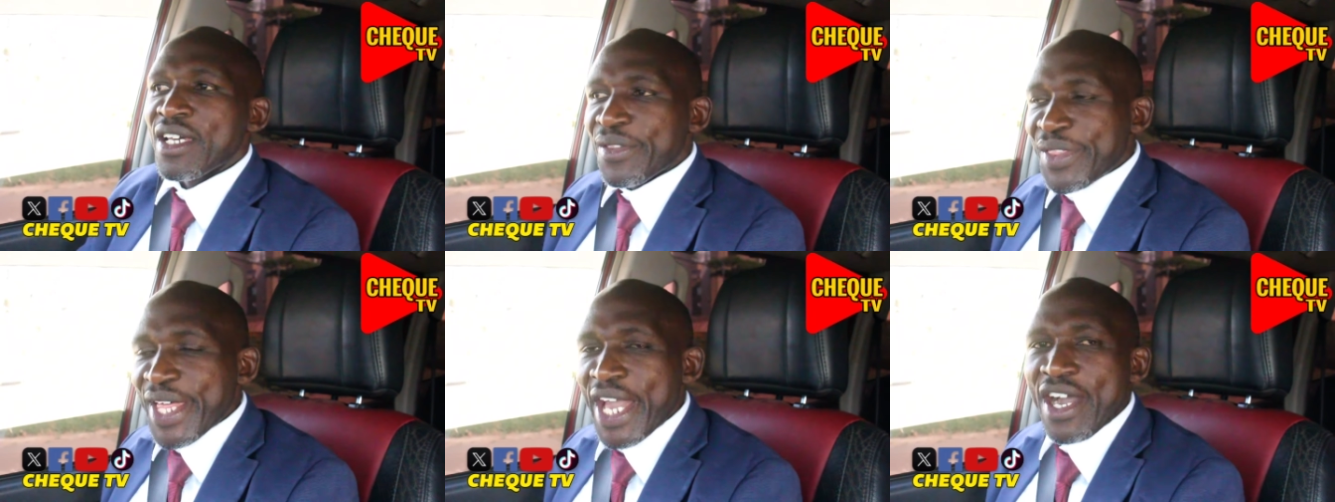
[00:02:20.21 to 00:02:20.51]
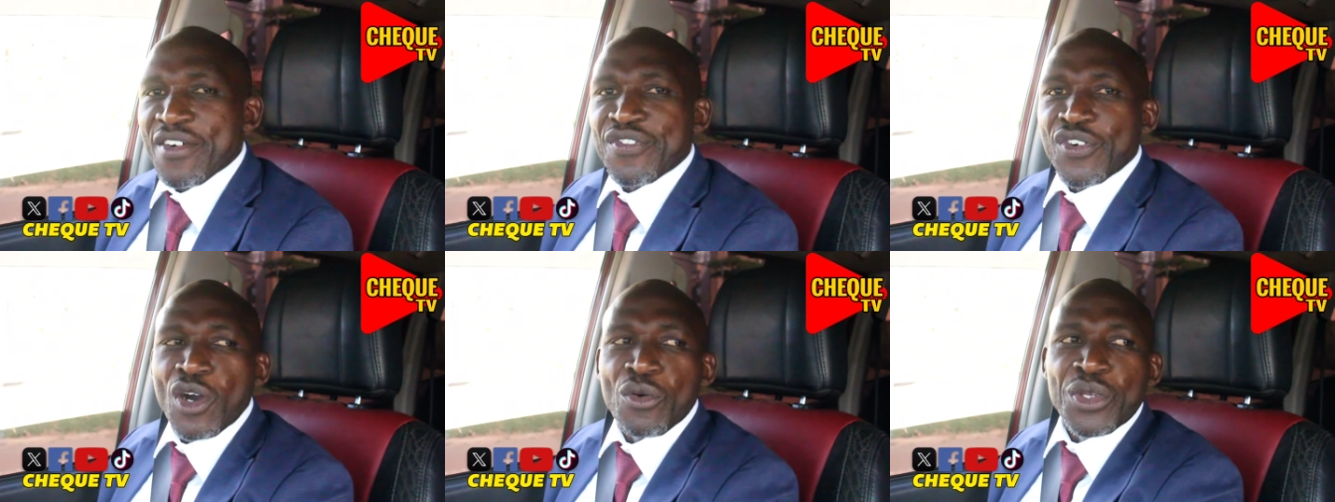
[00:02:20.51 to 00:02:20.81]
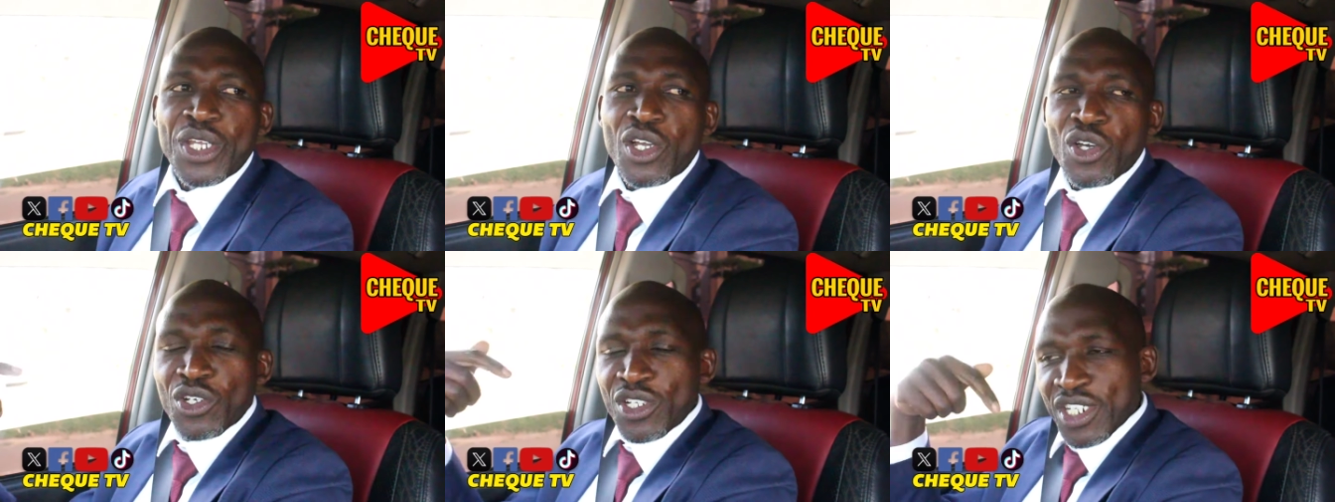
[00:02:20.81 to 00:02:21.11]
therefore
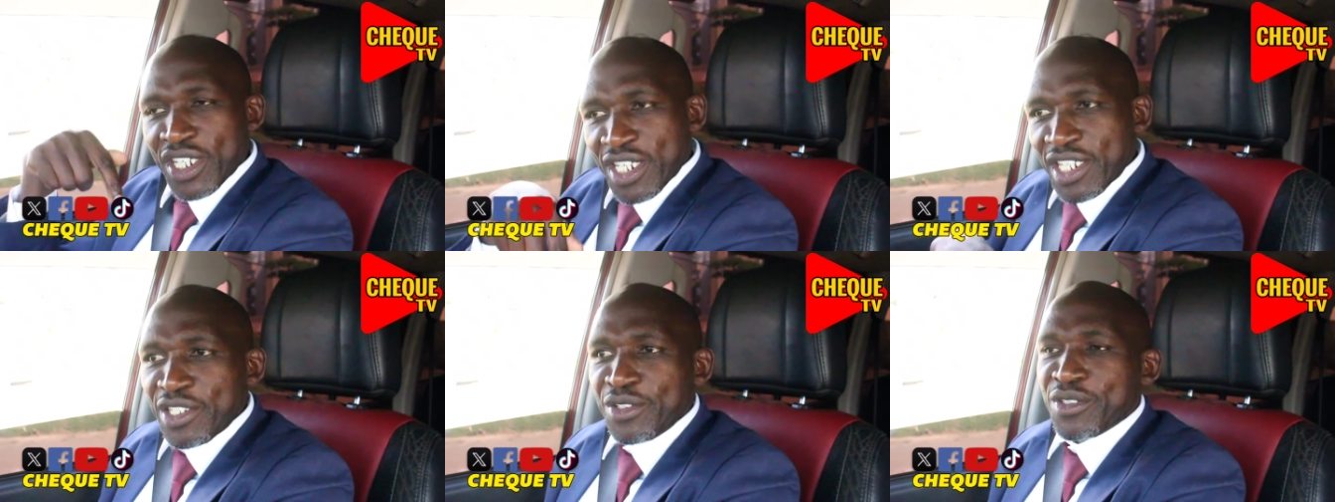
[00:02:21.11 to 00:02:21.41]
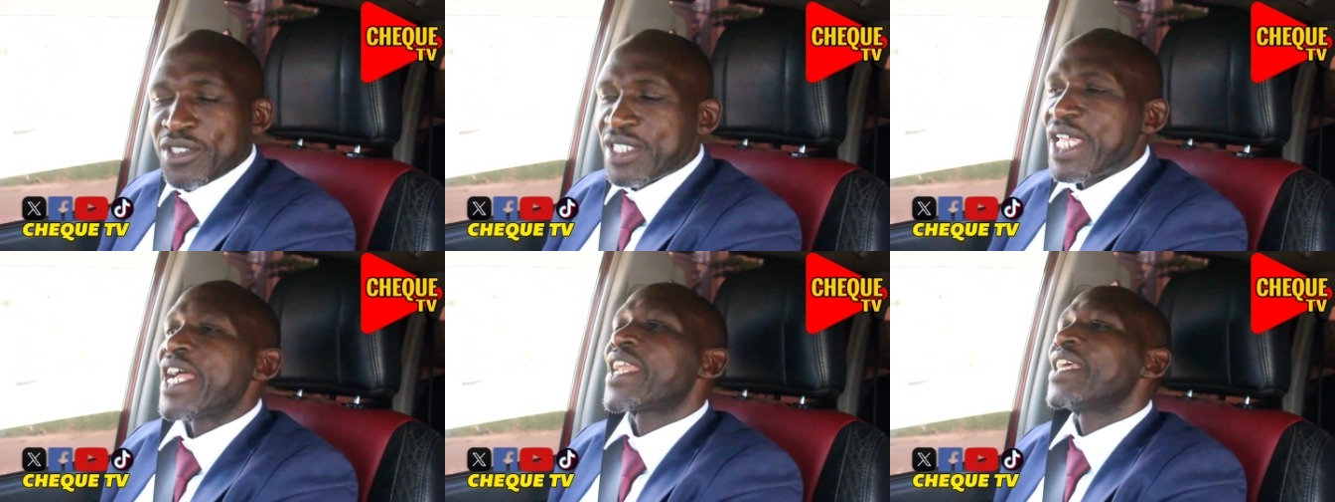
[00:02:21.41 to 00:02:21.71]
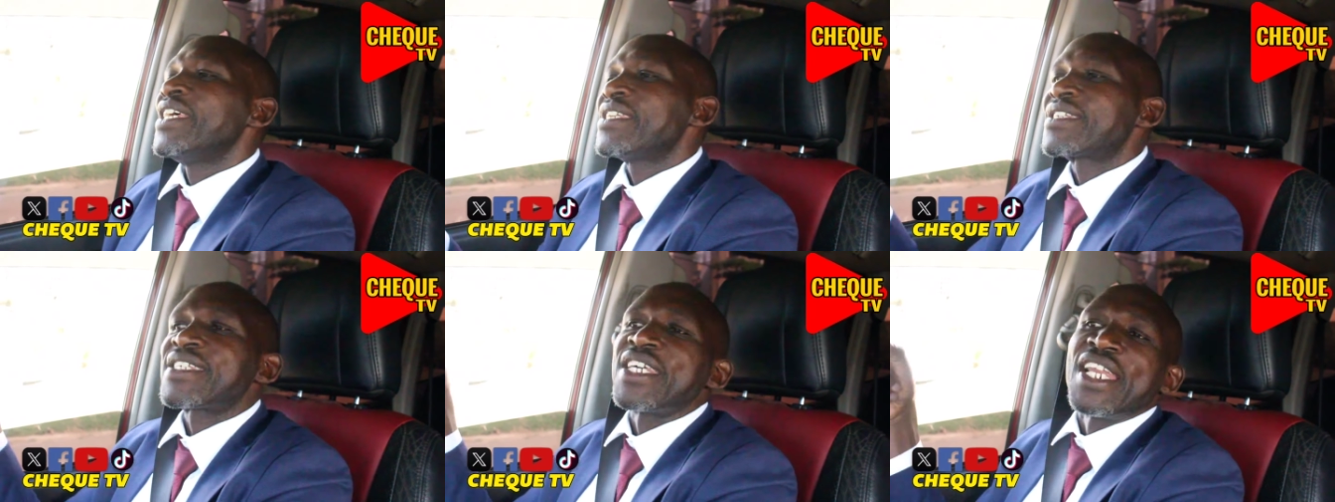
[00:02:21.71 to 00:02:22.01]
we conclude that
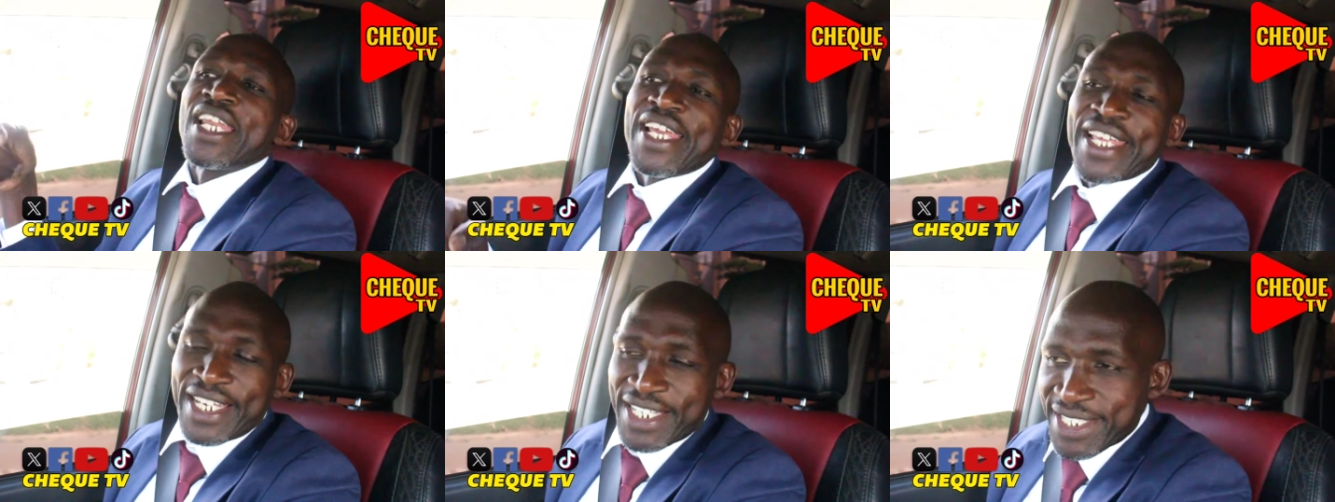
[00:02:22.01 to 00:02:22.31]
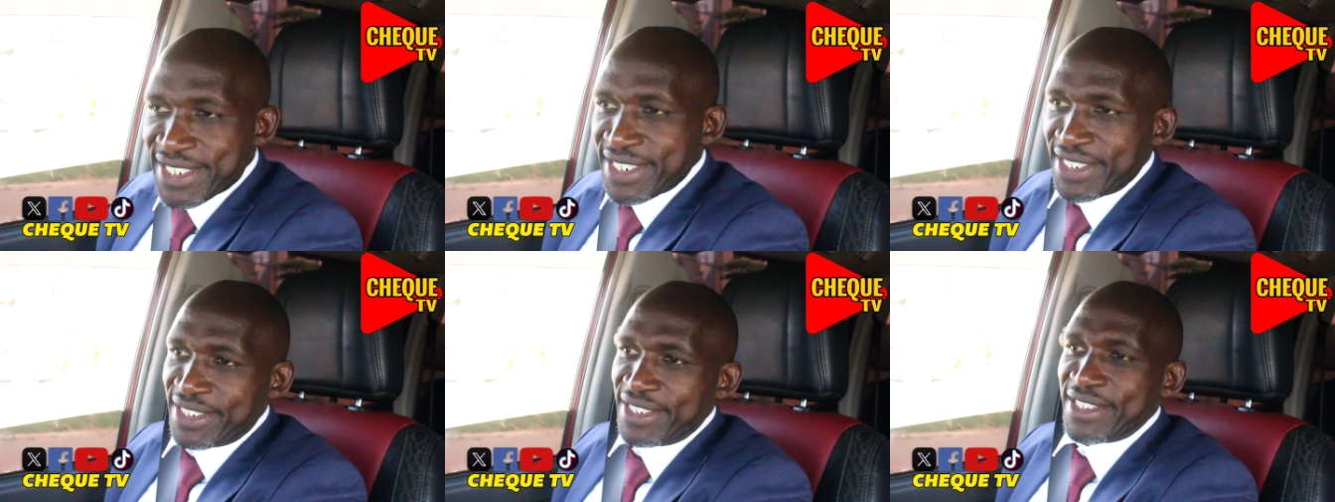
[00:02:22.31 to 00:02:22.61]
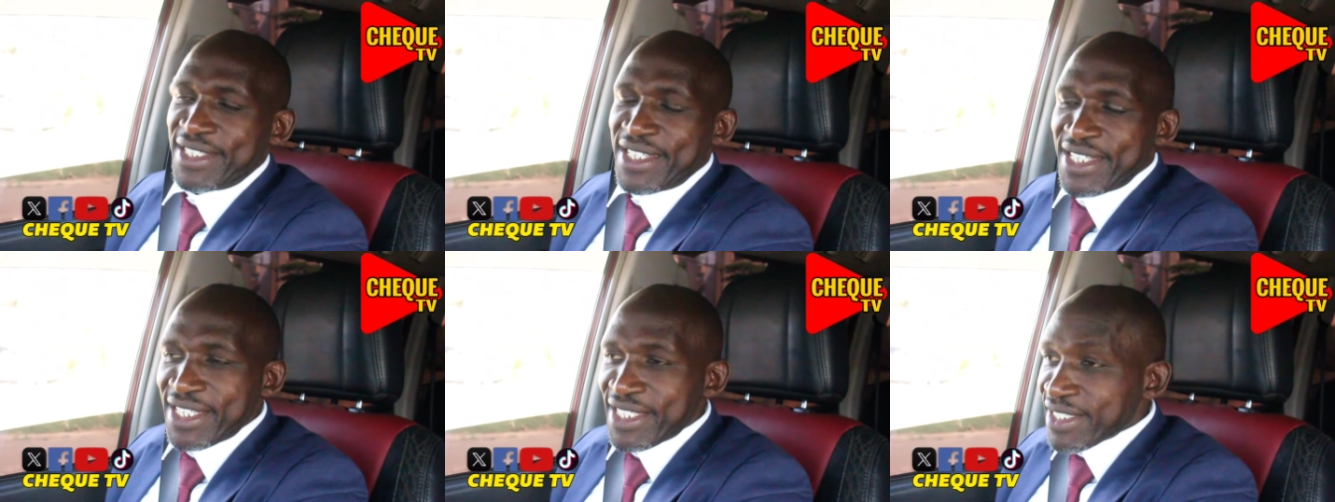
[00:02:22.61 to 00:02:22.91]
he's still guilty.
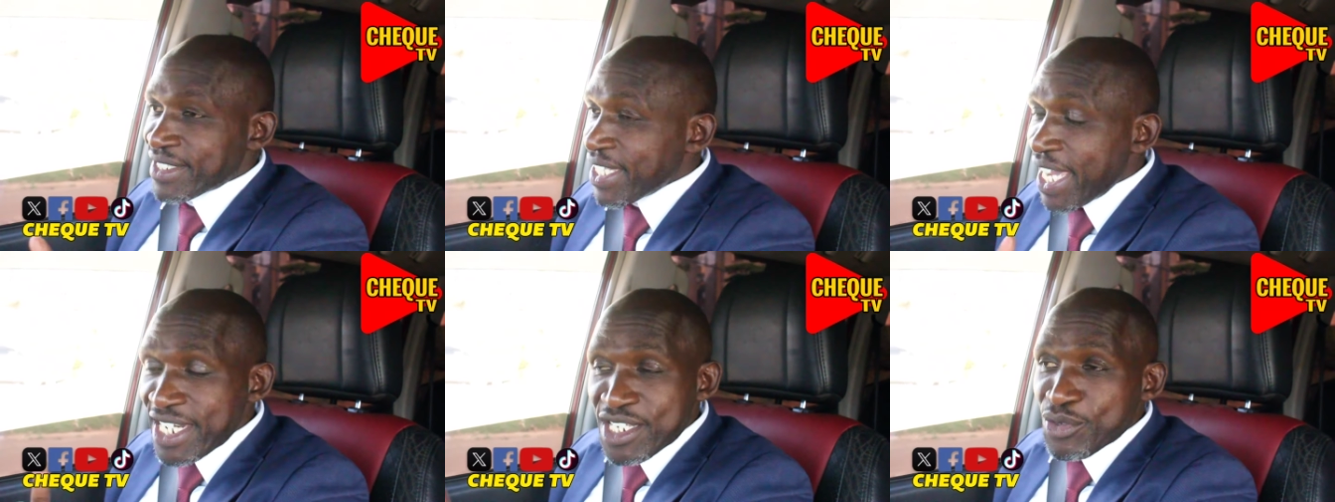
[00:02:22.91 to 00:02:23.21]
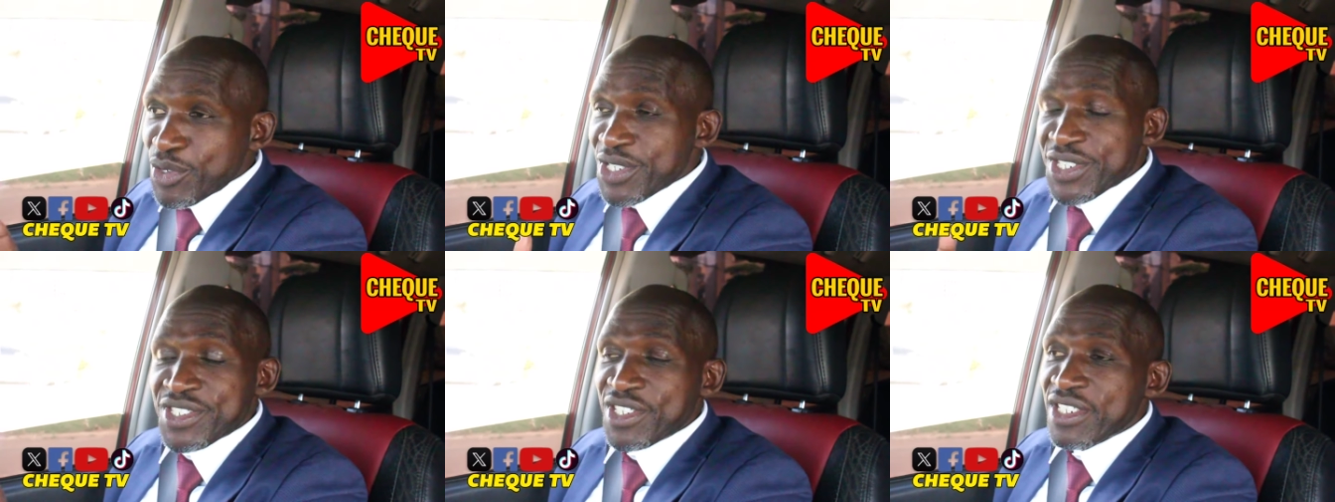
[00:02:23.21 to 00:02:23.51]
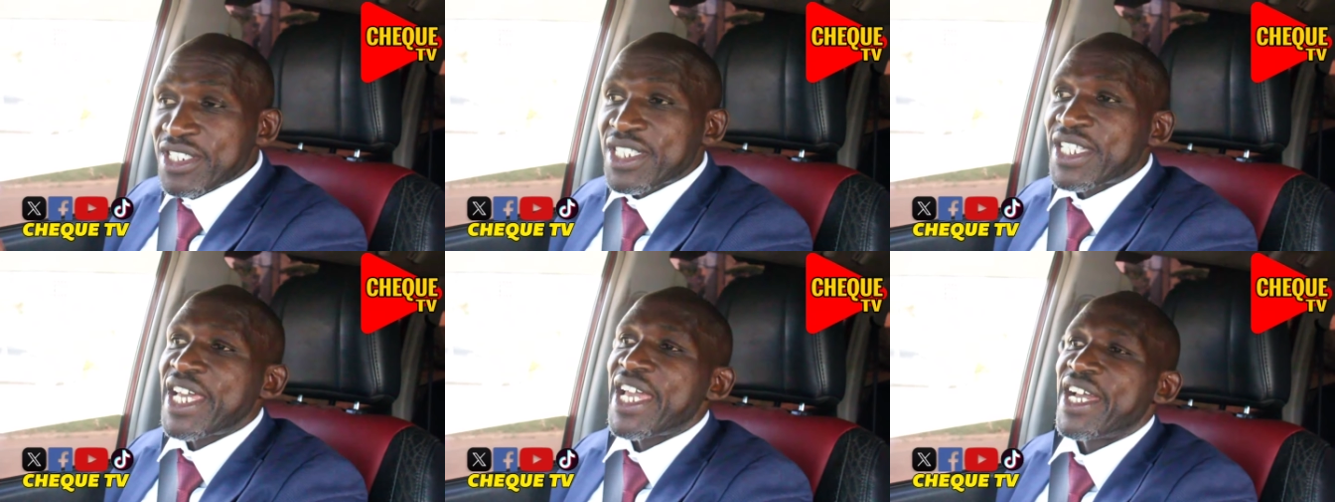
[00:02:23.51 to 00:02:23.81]
That was
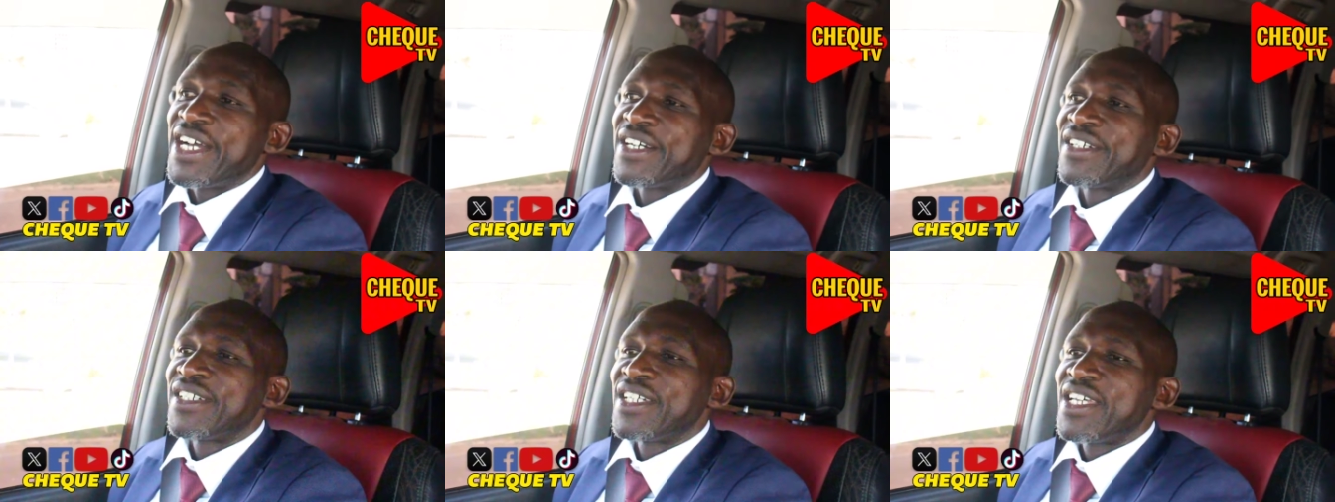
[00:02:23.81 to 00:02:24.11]
not there.